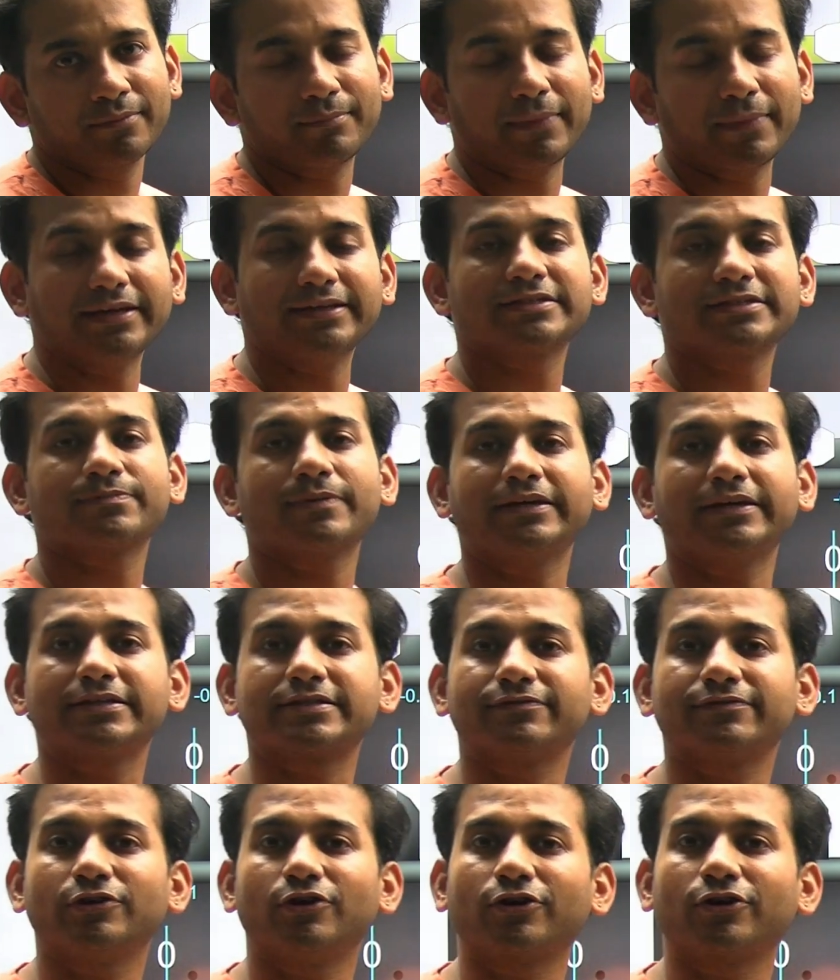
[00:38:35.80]
Minus
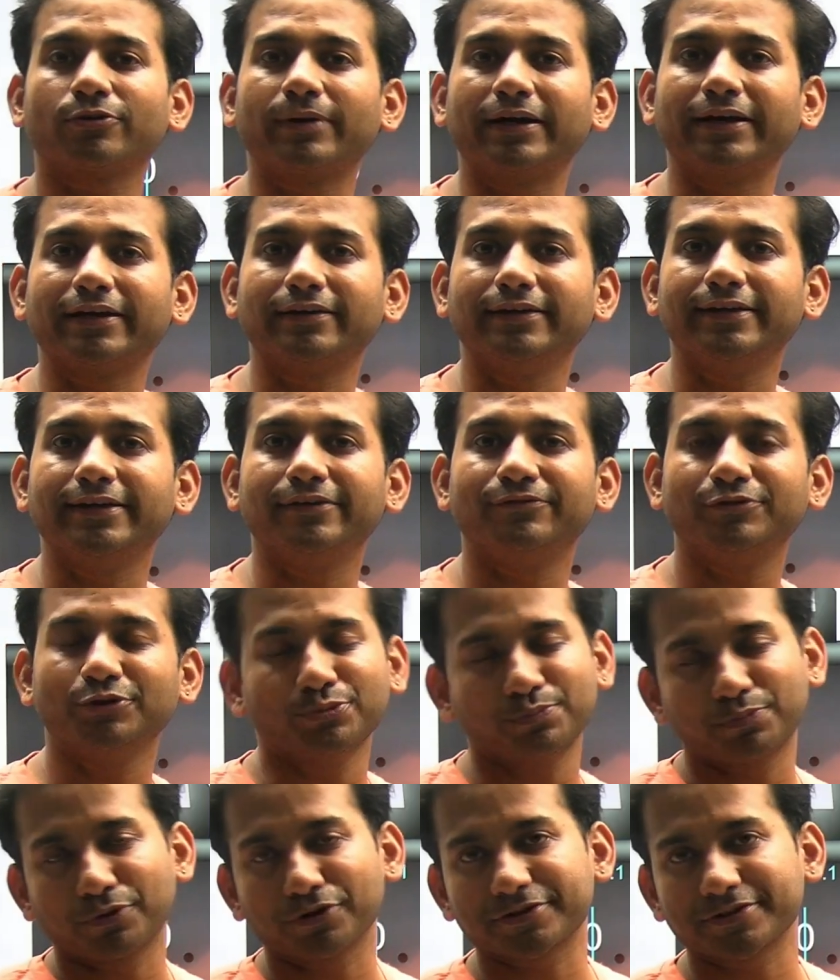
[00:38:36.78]
will automatically give
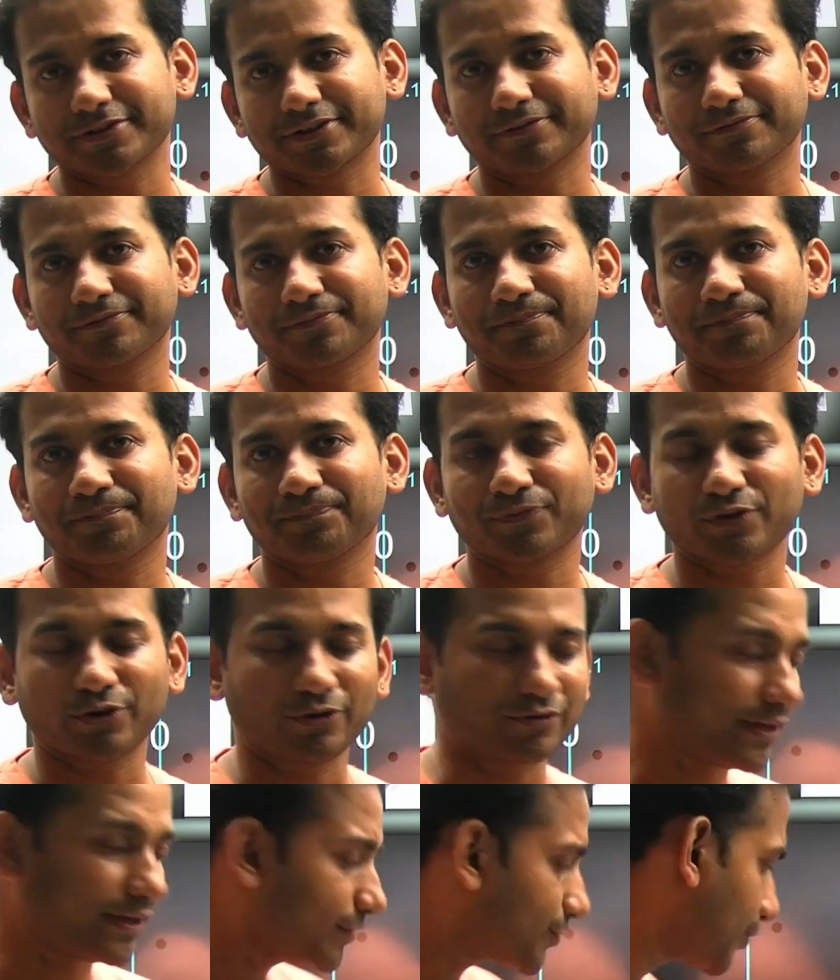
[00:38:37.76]
you positive.
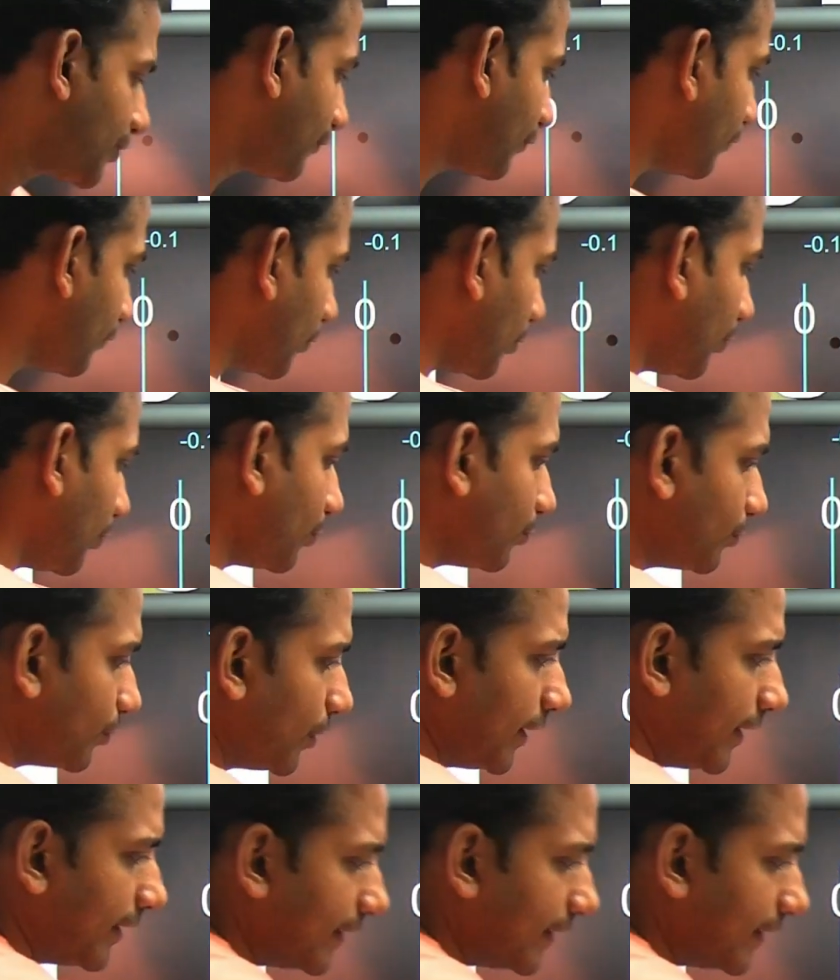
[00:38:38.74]
Alright, so if you want to